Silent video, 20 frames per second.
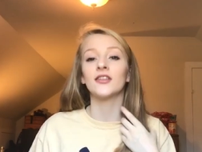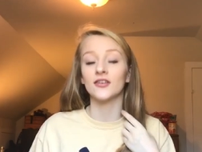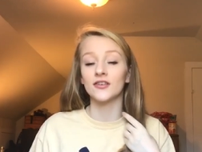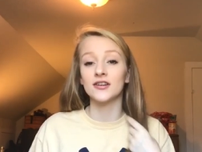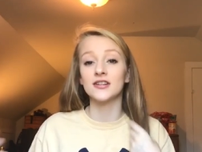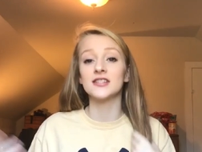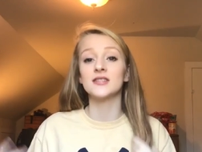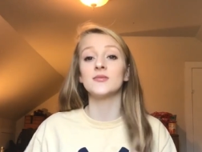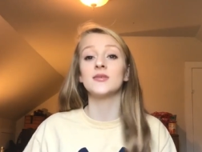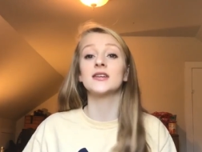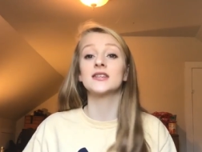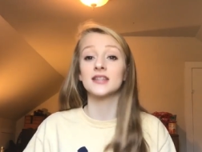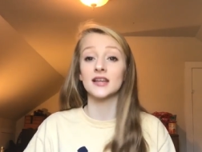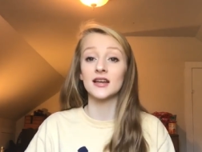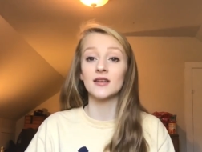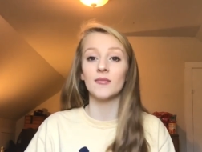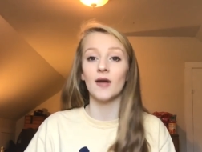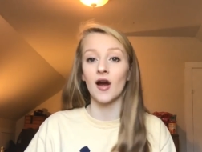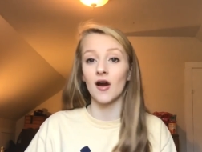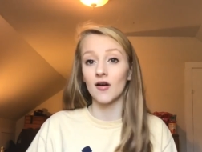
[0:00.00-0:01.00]
there is to be excited
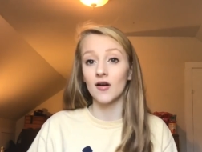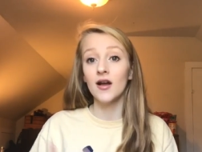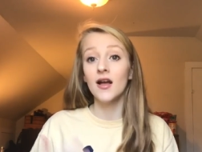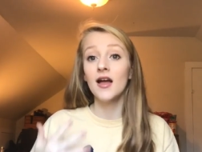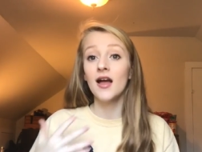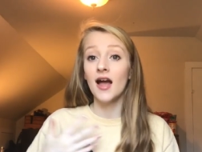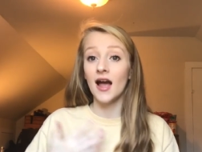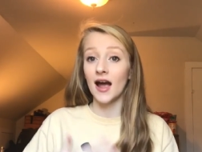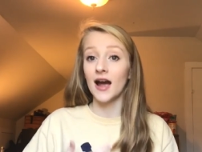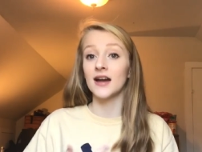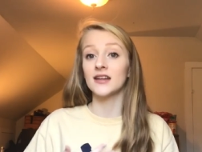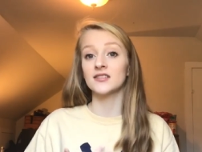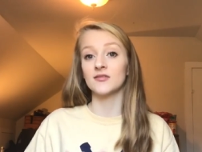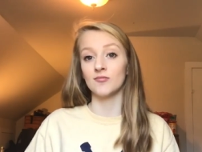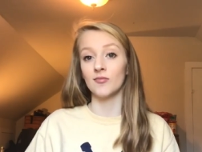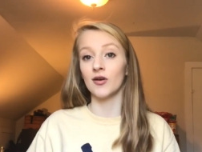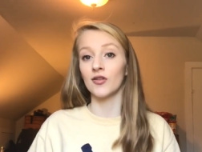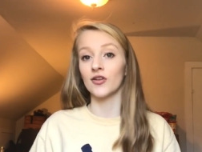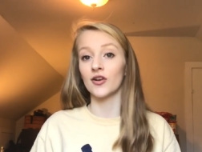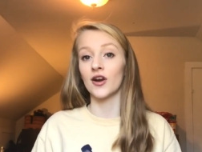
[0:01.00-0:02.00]
about as a
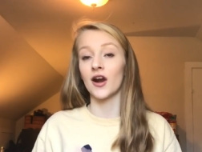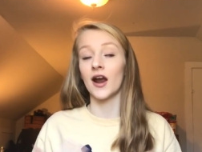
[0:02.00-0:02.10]
mother.